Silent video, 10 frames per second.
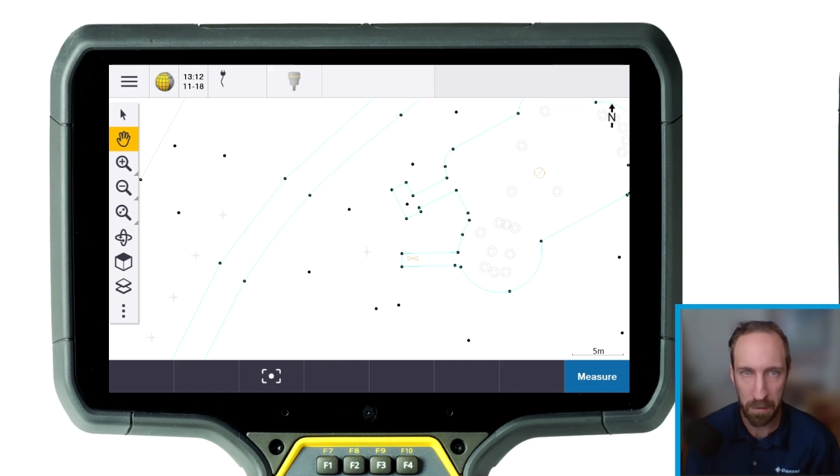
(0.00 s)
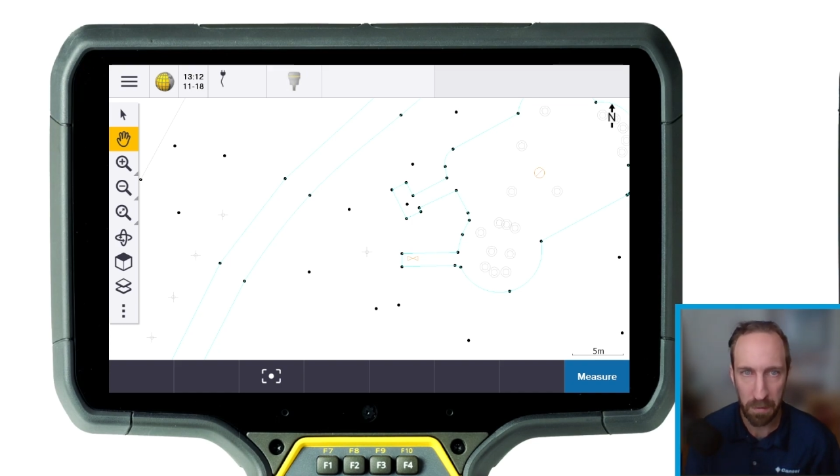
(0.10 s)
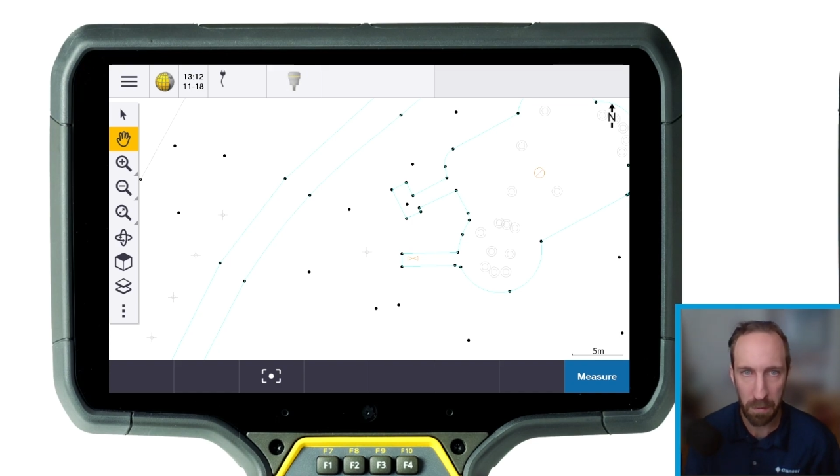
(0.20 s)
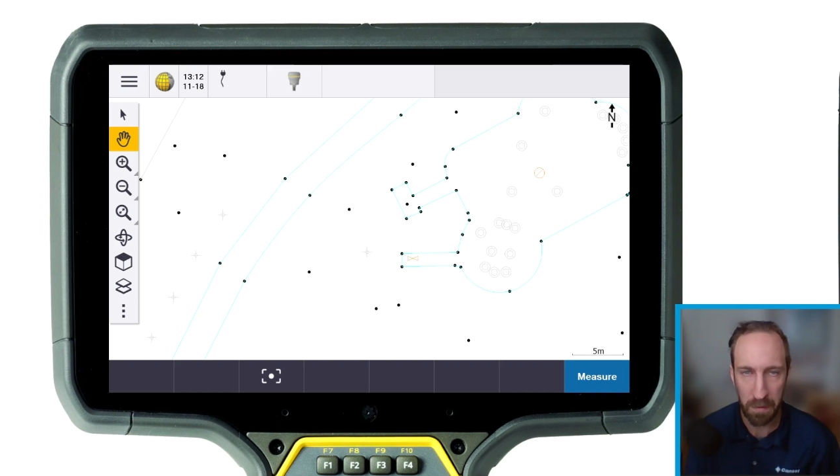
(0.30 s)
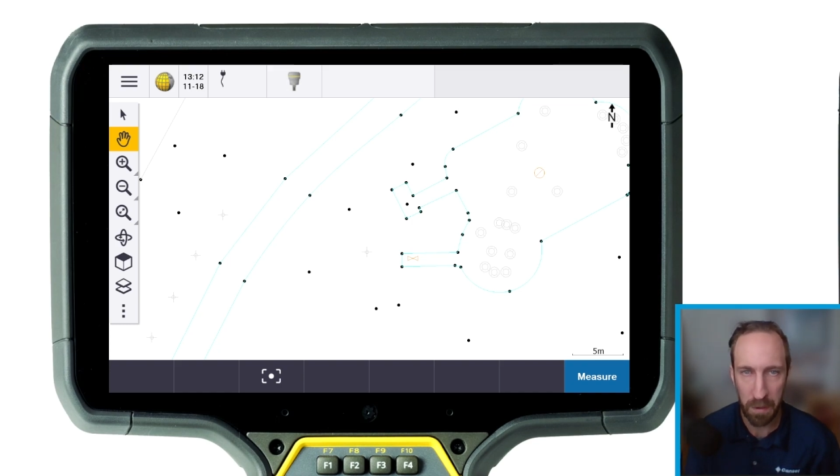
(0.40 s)

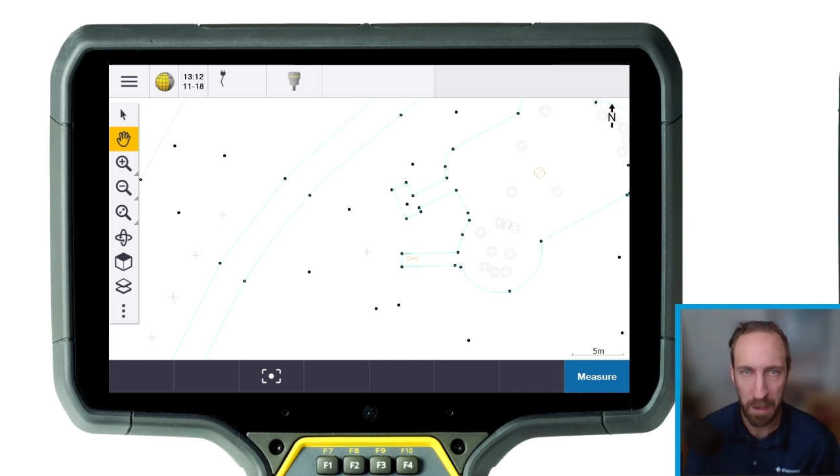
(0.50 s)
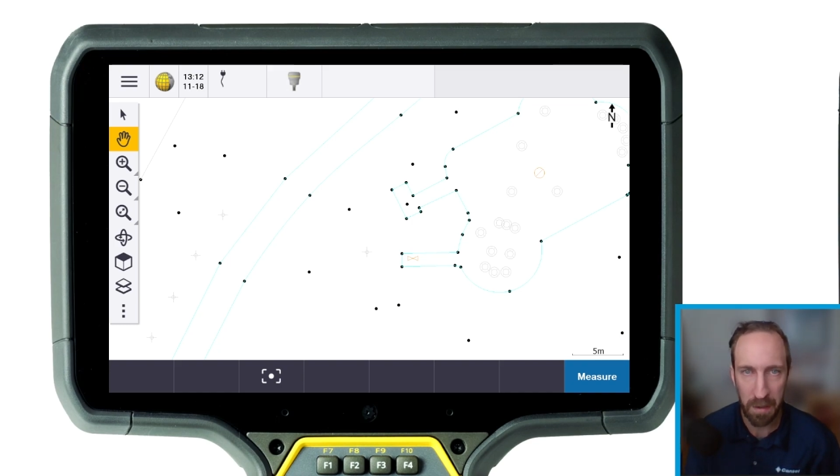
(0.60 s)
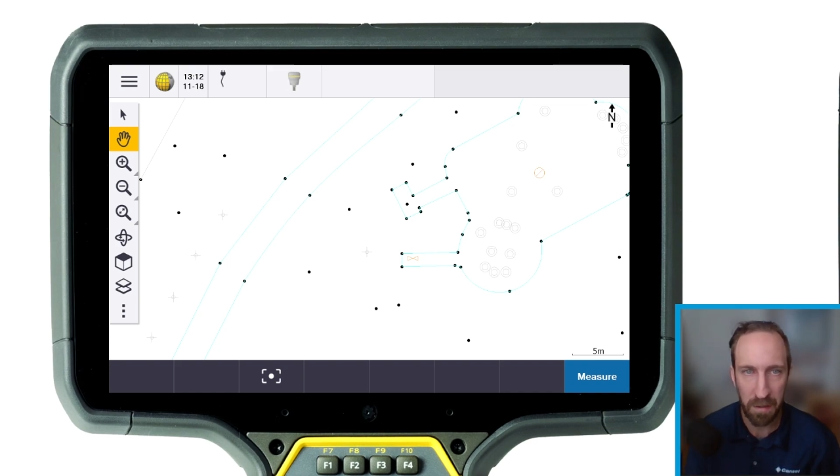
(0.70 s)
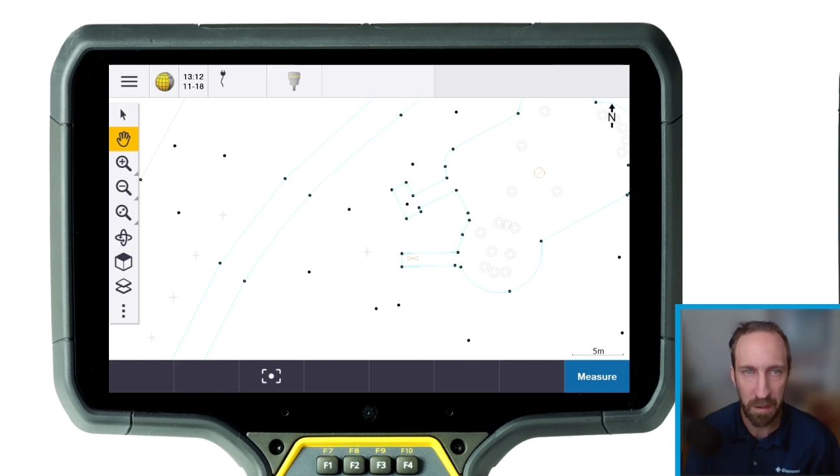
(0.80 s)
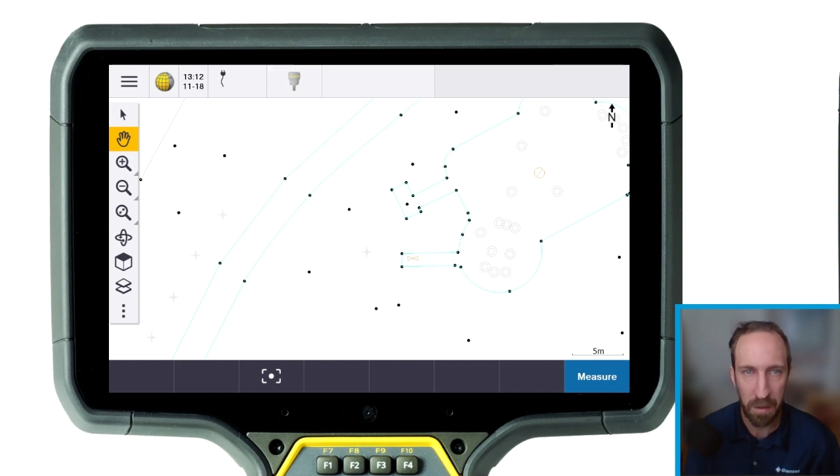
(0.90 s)
So as you can
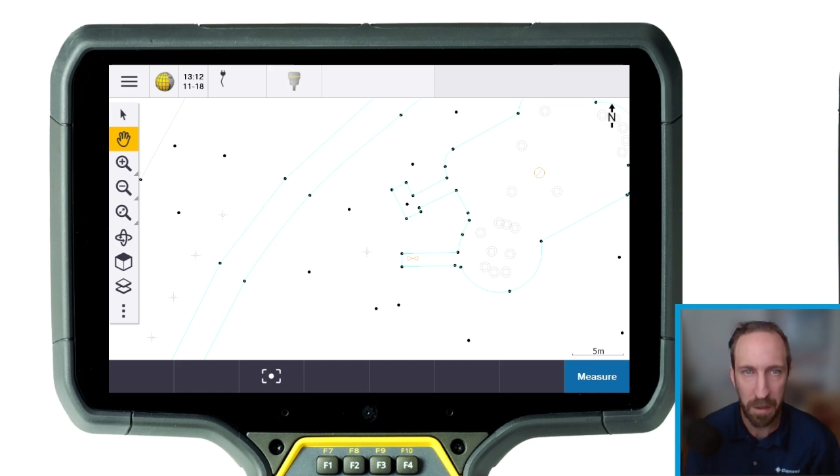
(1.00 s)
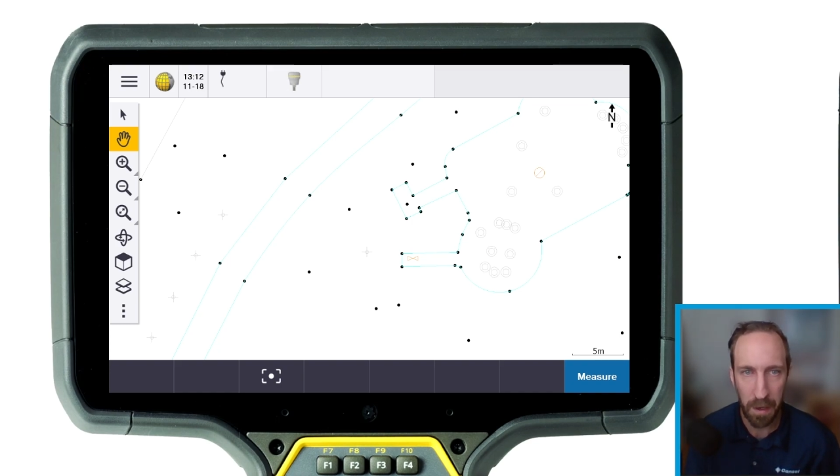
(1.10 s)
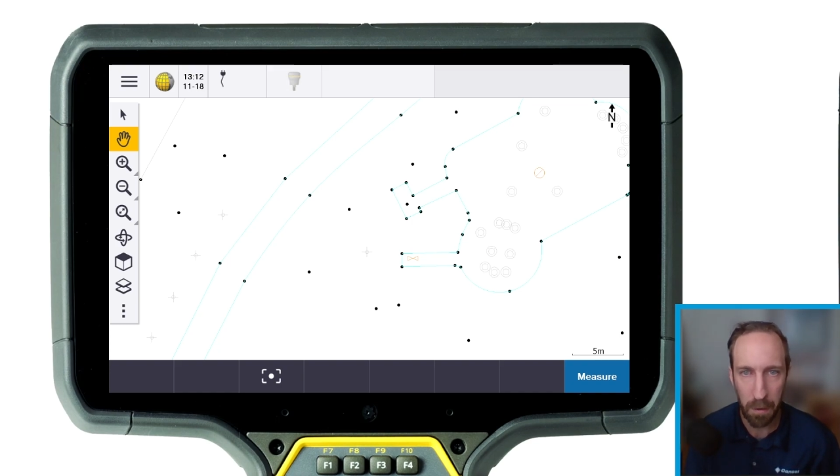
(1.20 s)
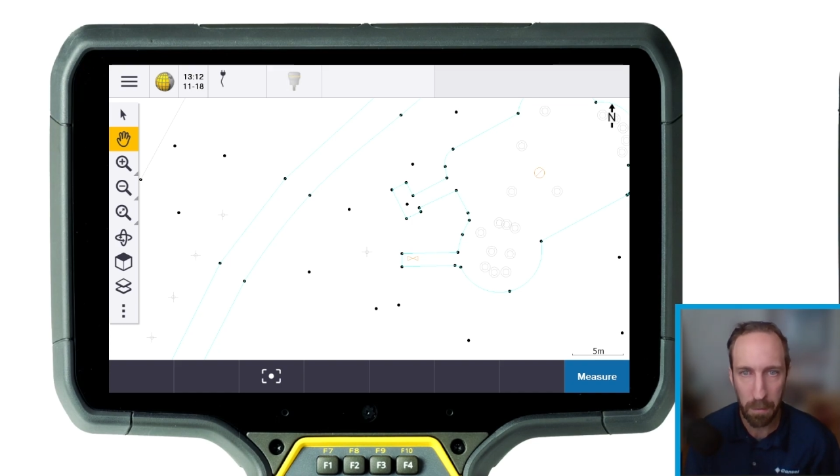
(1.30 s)
see now,